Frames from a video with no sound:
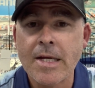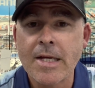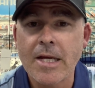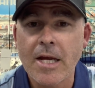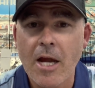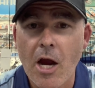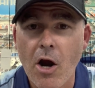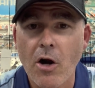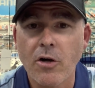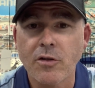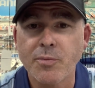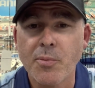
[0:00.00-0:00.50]

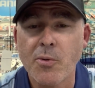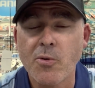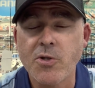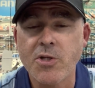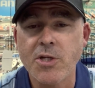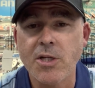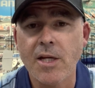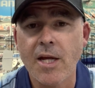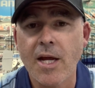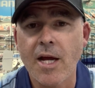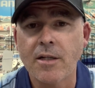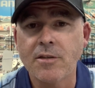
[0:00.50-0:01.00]
Current's
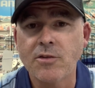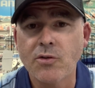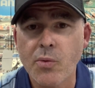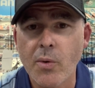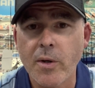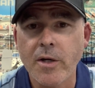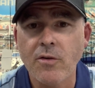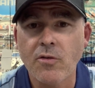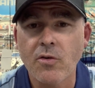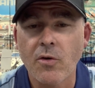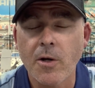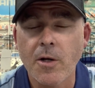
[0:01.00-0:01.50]
pushing down
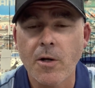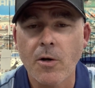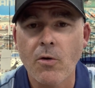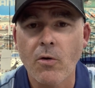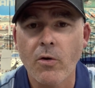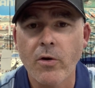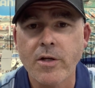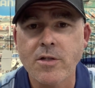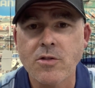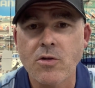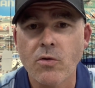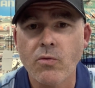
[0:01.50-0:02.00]
23
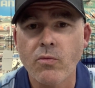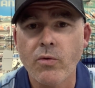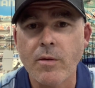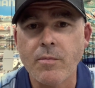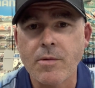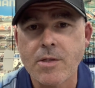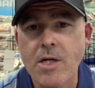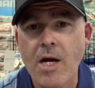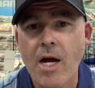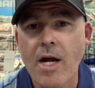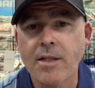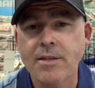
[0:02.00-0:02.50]
degrees on rip
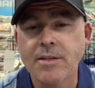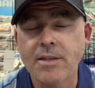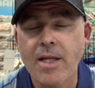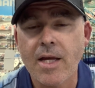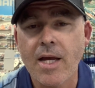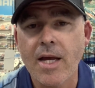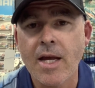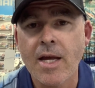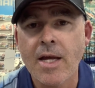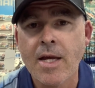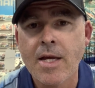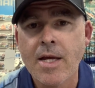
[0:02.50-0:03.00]
charts
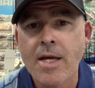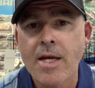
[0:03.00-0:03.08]
there.